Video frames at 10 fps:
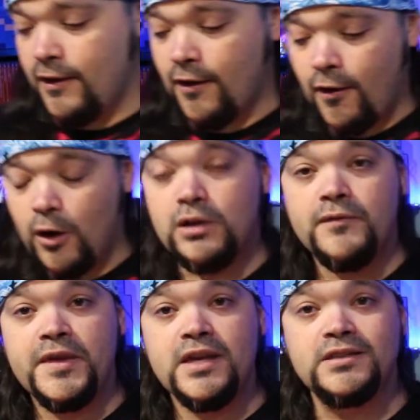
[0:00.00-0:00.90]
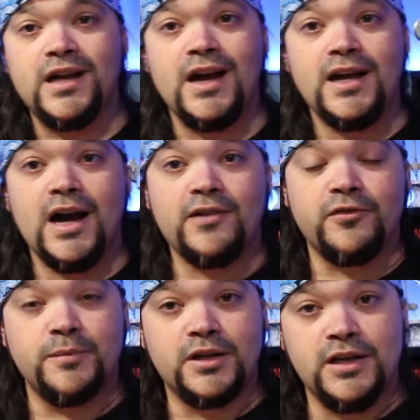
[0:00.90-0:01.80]
All of these I got
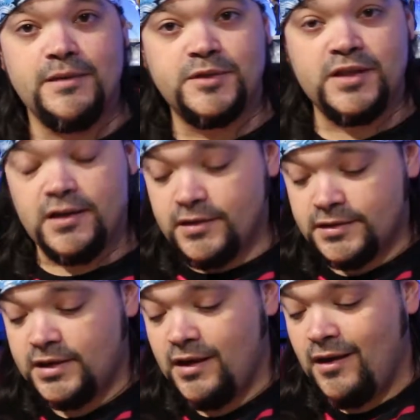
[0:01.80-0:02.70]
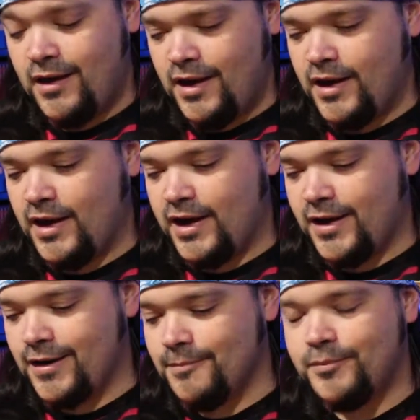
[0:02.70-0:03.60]
from claim sales, and I
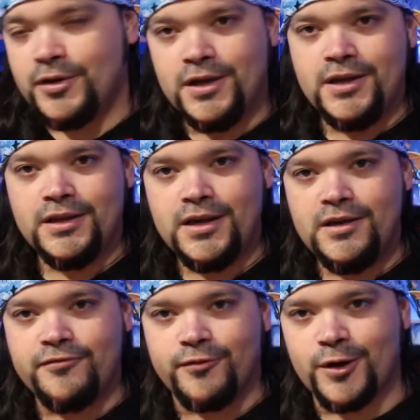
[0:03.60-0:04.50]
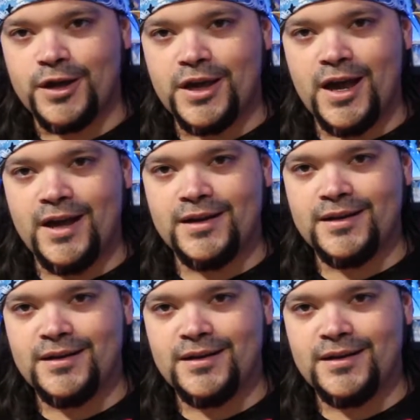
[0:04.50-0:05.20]
completely forget